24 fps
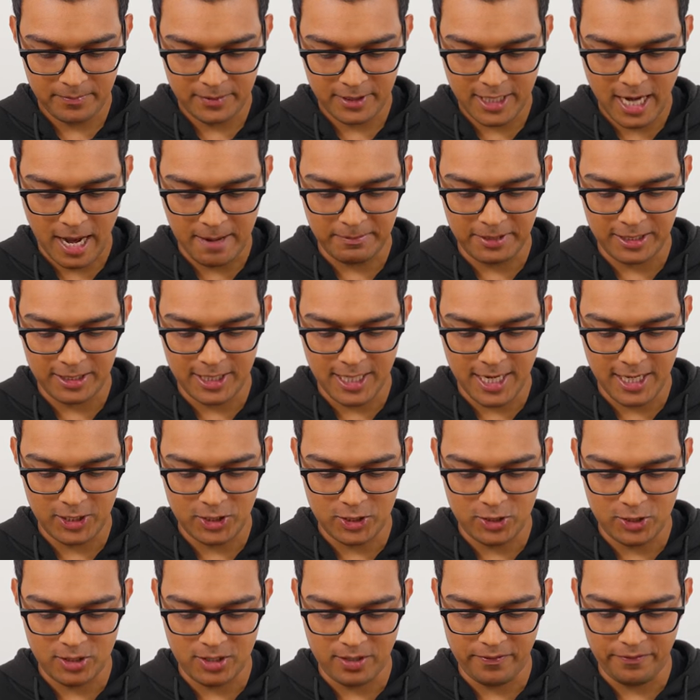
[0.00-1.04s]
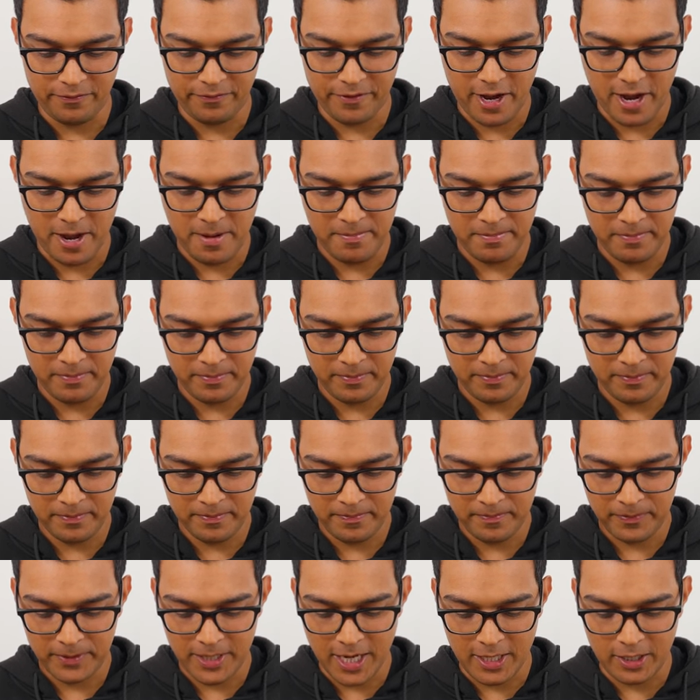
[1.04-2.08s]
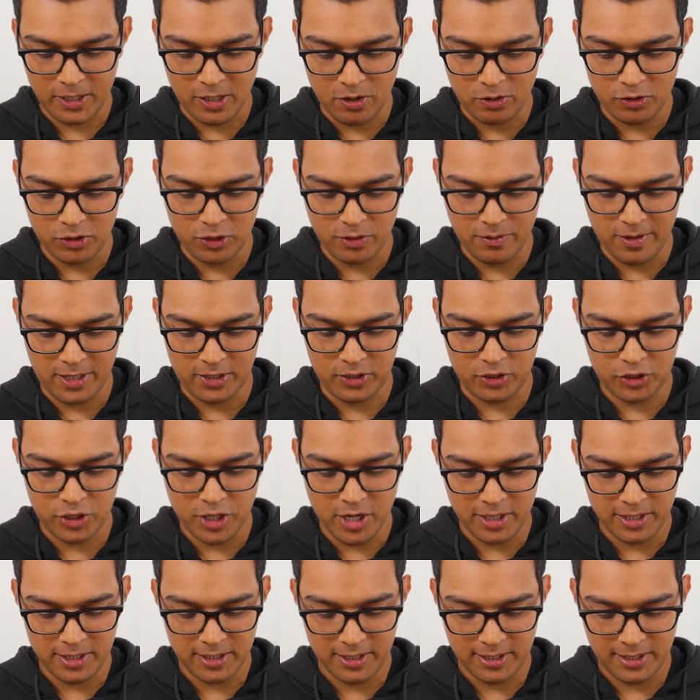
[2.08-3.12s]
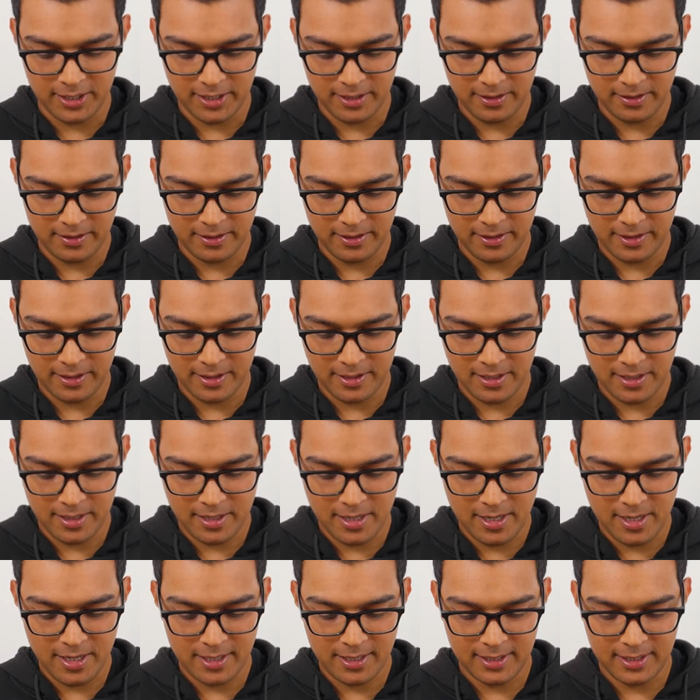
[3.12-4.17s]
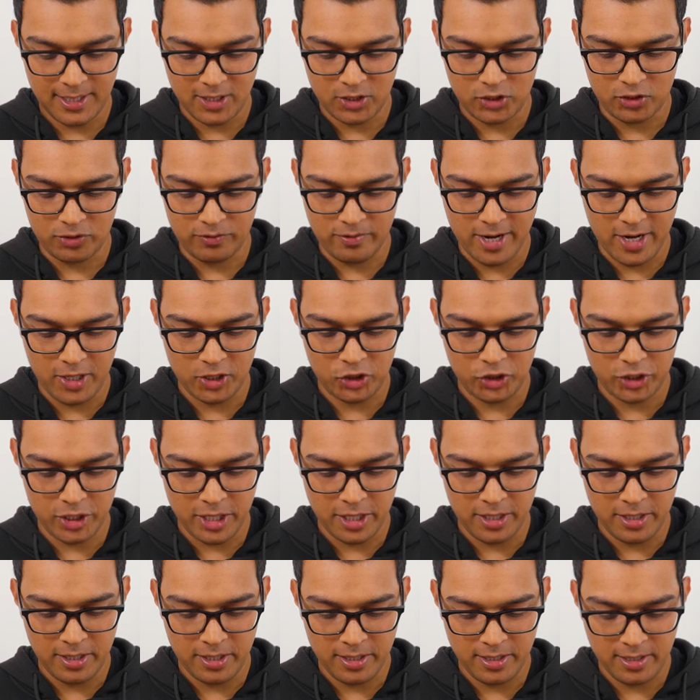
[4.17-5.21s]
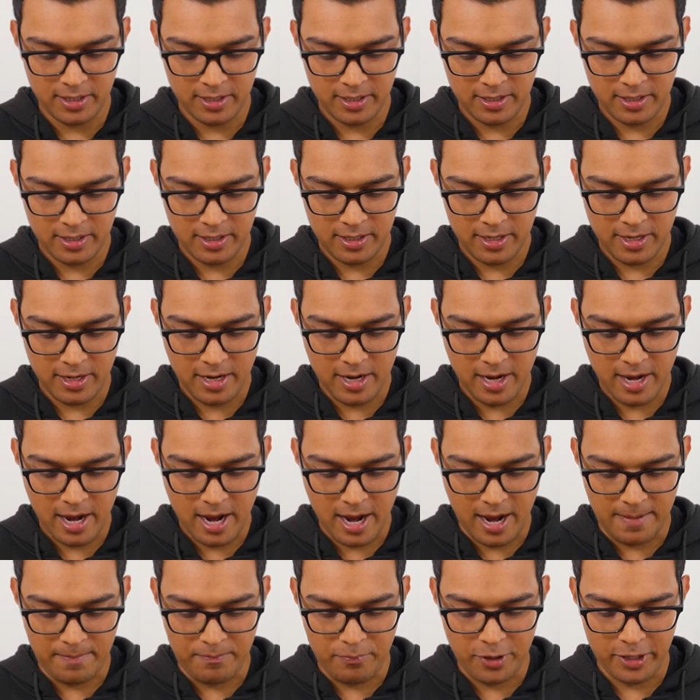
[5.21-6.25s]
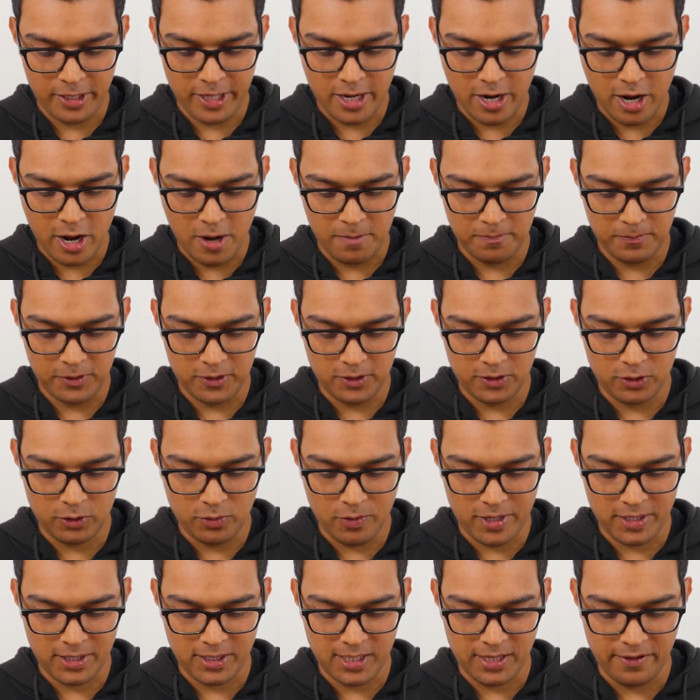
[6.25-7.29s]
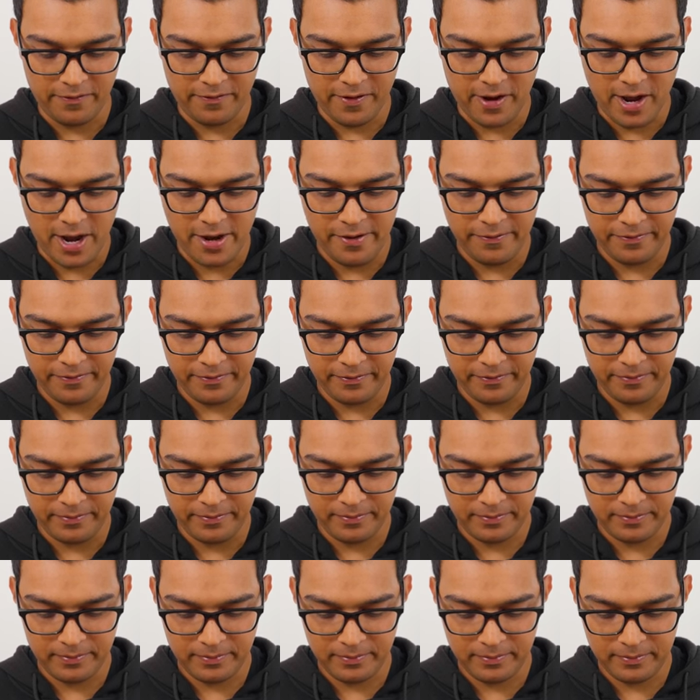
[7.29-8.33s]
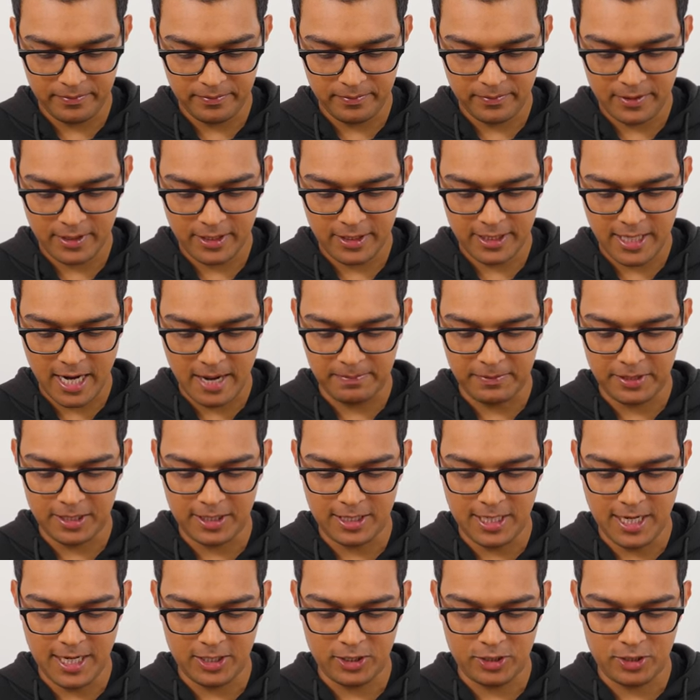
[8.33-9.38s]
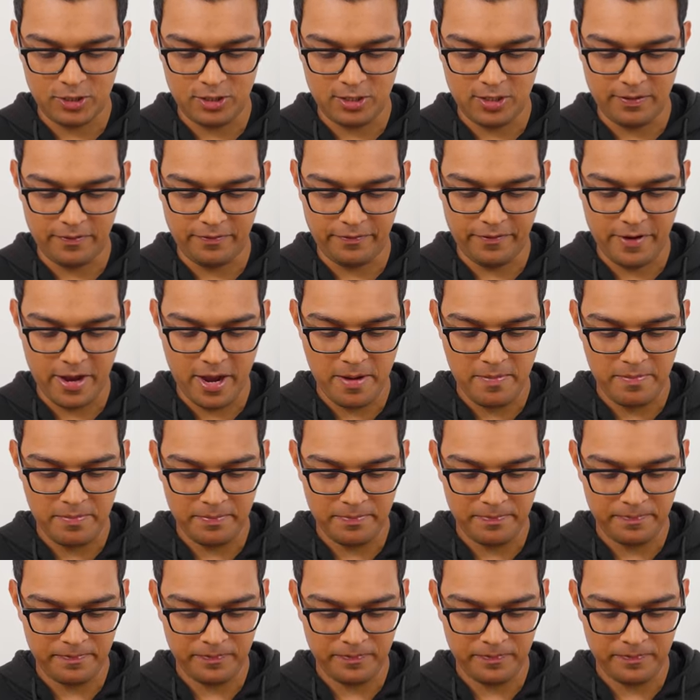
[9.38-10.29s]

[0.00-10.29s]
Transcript: Tap the tick to confirm, then go to adjust, saturation, and bring it up to 25. Tap the tick to confirm.